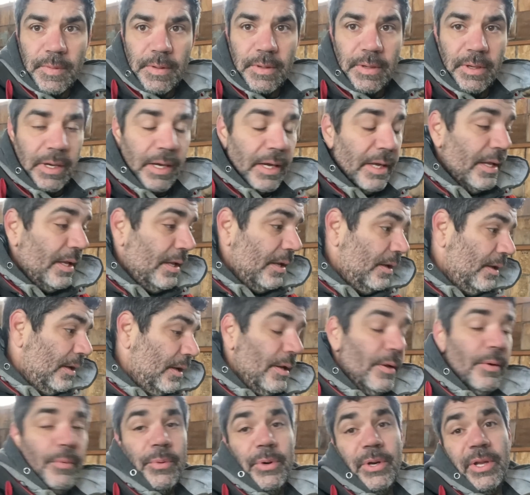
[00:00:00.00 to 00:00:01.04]
uh, it,
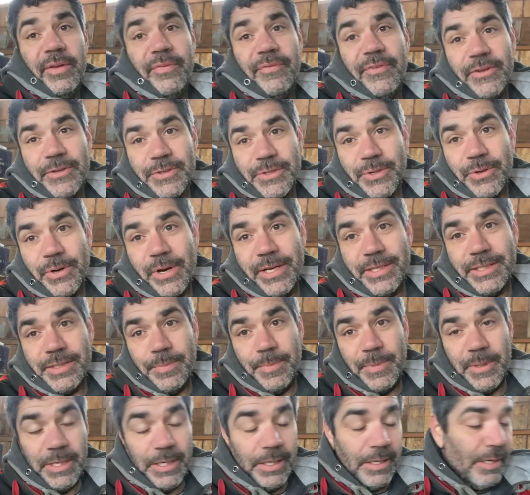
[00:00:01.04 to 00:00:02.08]
it, really feels great to
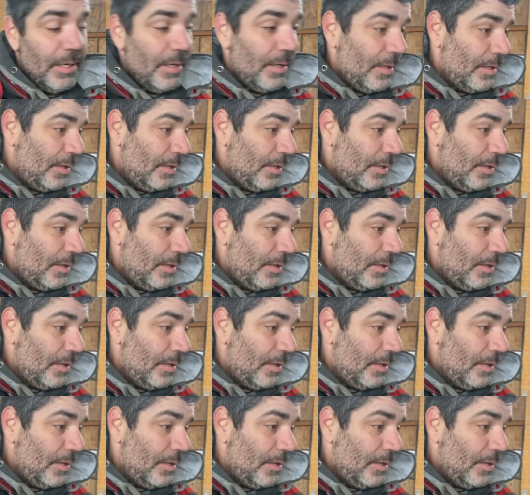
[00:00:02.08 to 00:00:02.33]
be